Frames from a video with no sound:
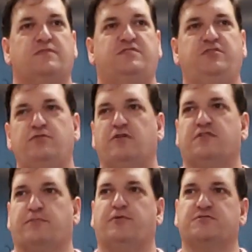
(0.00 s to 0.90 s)
do you know
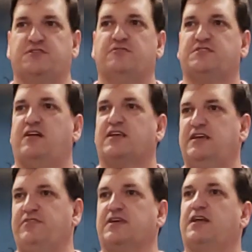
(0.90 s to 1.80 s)
that the person knows how to
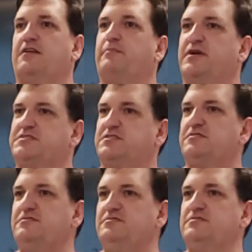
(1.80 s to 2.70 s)
even get on a
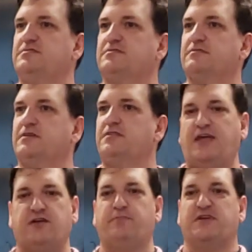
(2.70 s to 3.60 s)
bicycle?
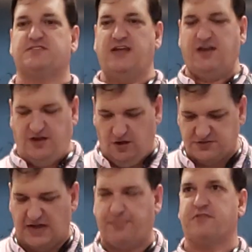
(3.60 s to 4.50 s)
They could be standing on
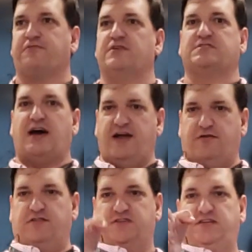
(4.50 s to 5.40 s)
top of the front
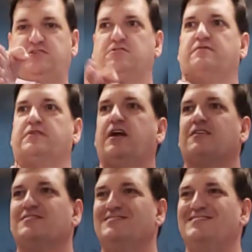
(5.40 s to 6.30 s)
tire and the seat's over
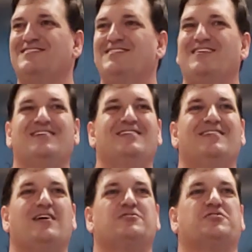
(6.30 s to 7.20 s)
there.
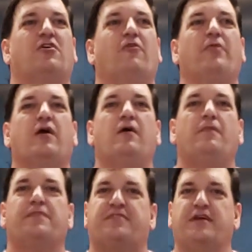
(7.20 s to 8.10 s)
So
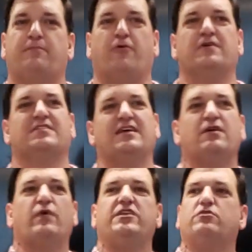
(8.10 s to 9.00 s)
the important
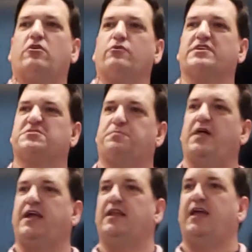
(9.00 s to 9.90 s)
thing when you go to
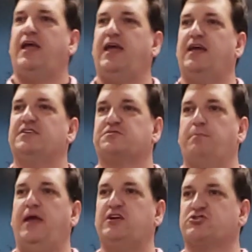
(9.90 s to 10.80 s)
explain is
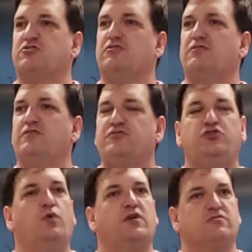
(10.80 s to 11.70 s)
make sure
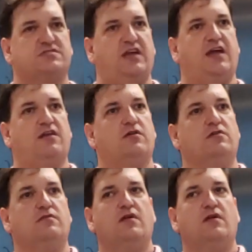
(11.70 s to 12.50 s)
you understand,